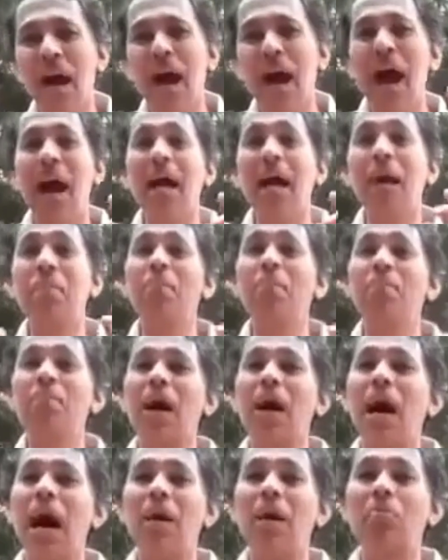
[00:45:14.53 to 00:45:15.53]
I am
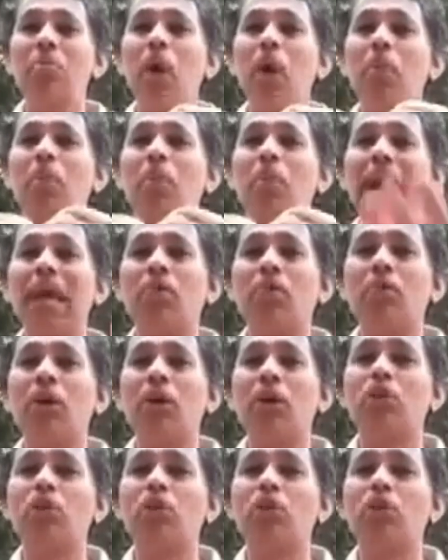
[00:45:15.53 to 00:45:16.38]
I'm not buying one